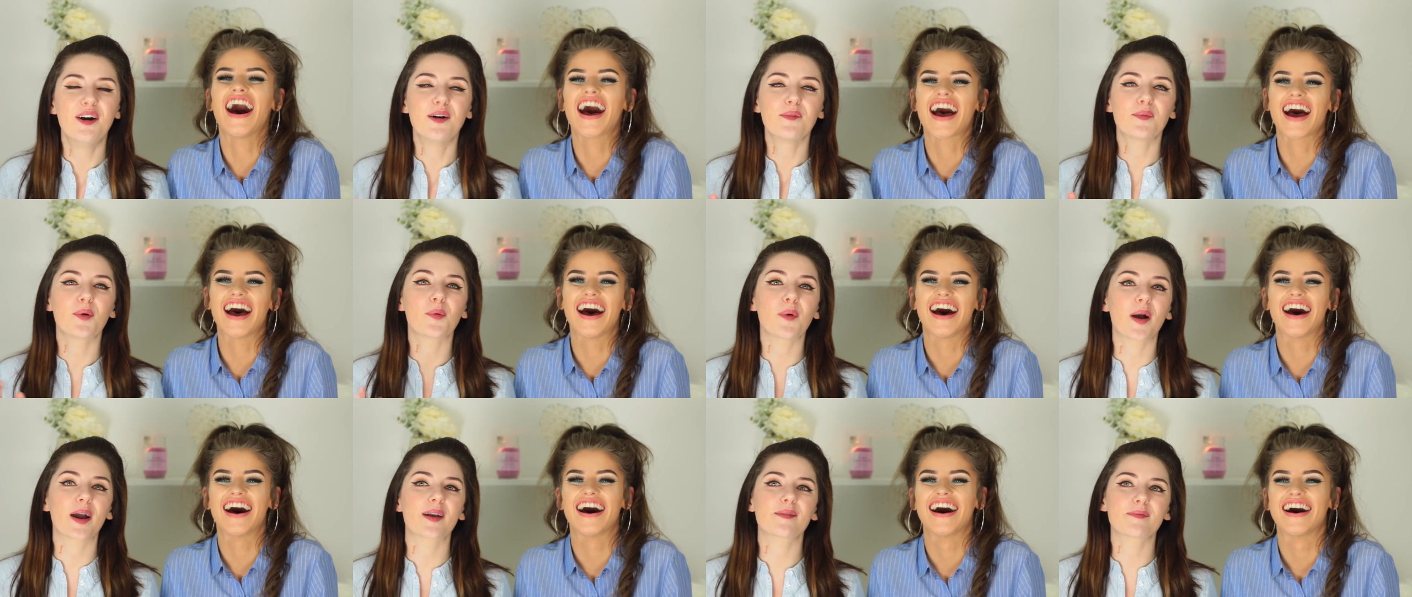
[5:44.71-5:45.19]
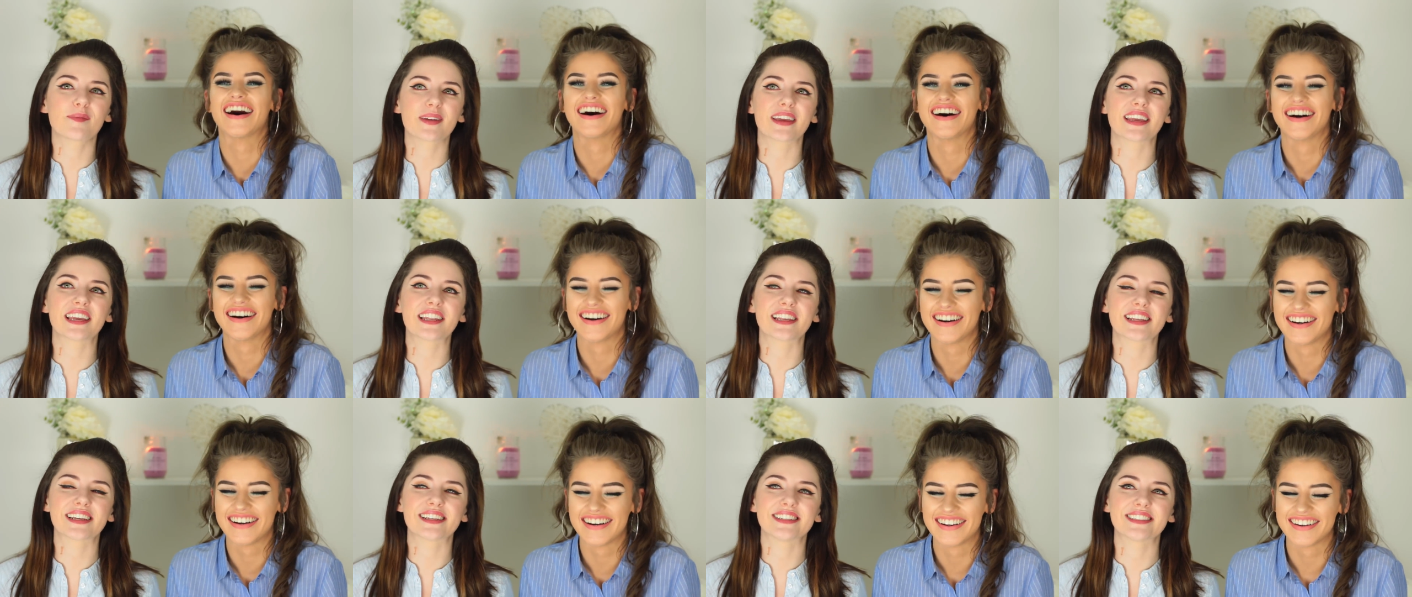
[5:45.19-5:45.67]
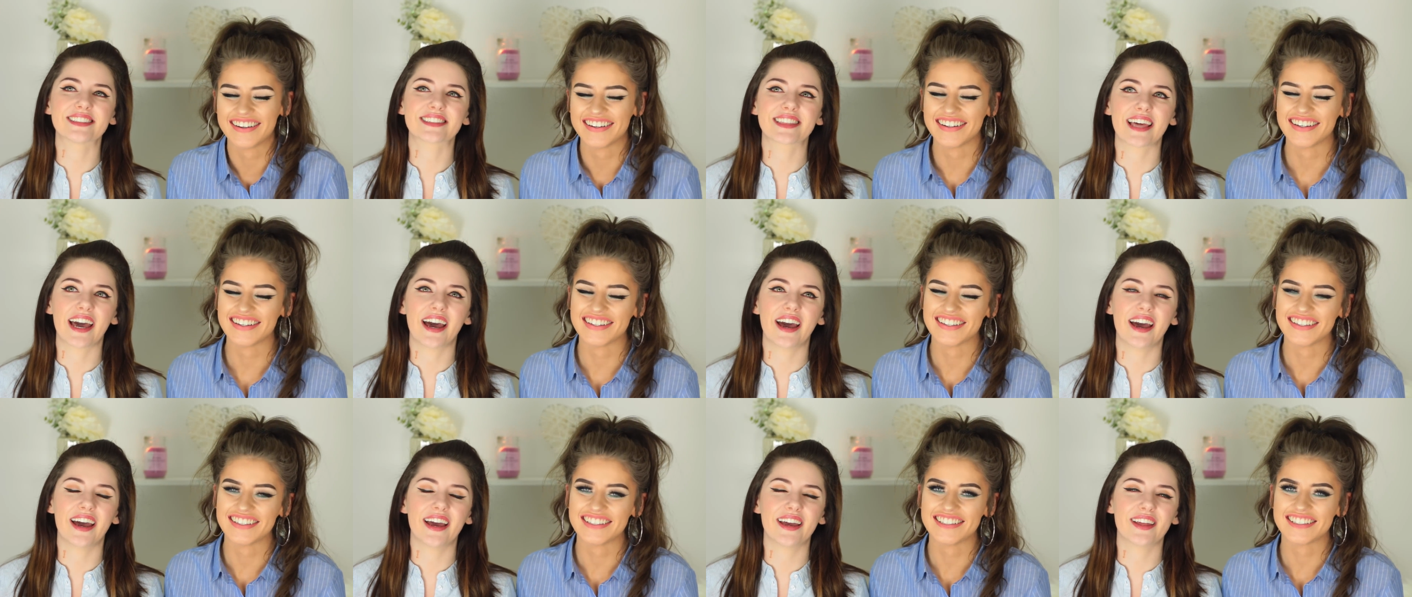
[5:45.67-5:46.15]
Speaker 1: but what I mean is
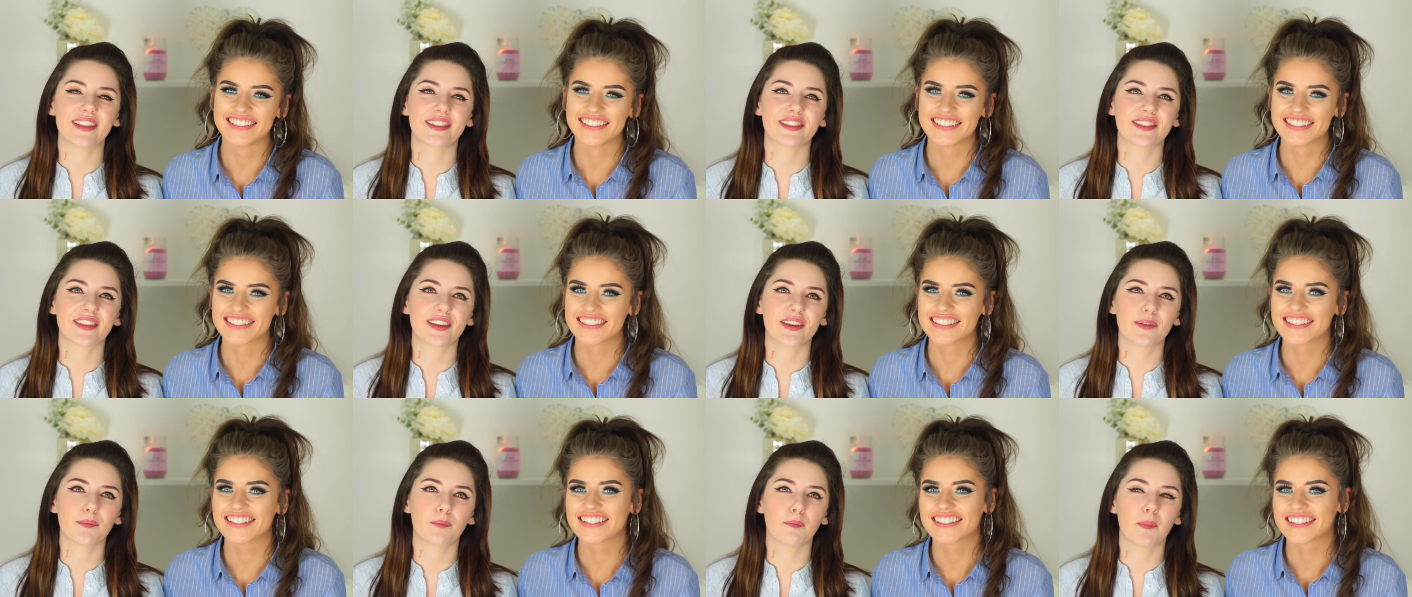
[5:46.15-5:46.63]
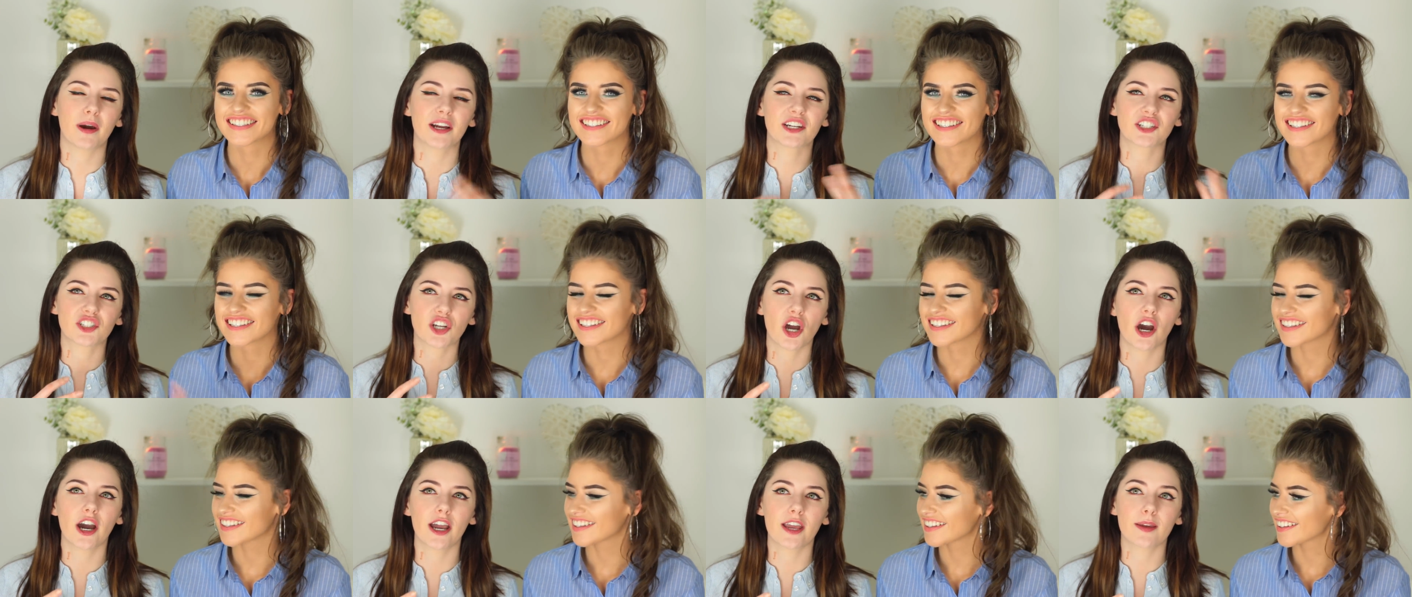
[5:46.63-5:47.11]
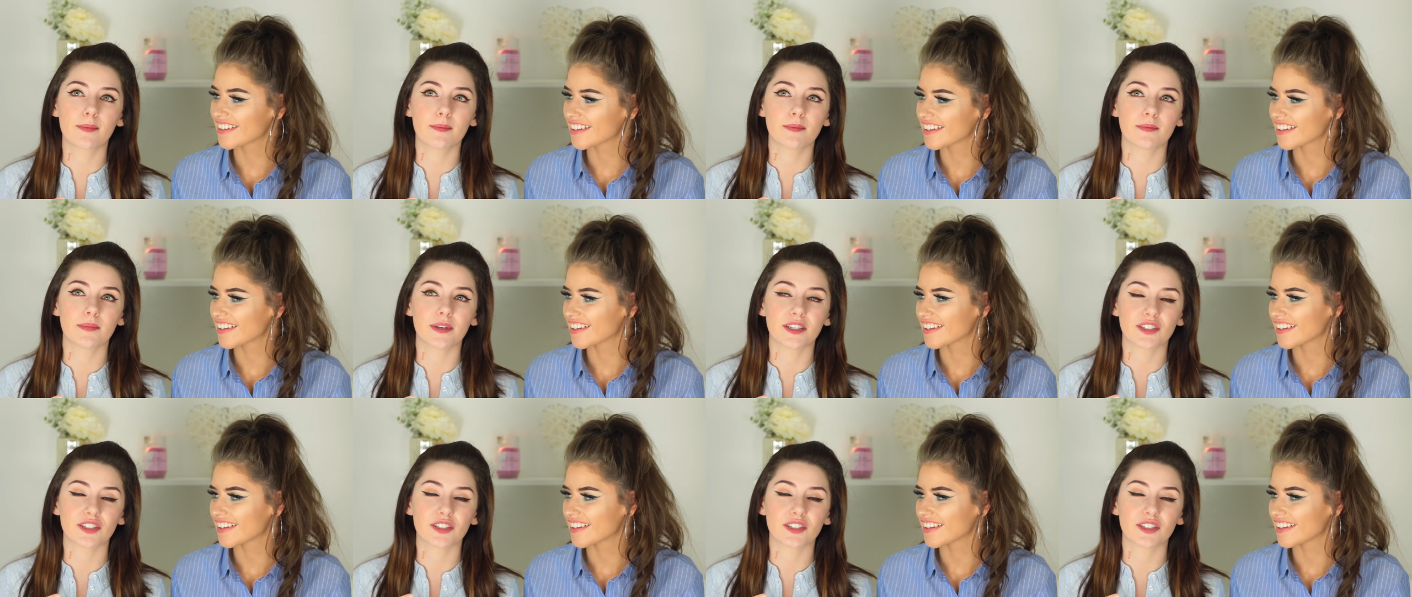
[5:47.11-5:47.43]
that th- my time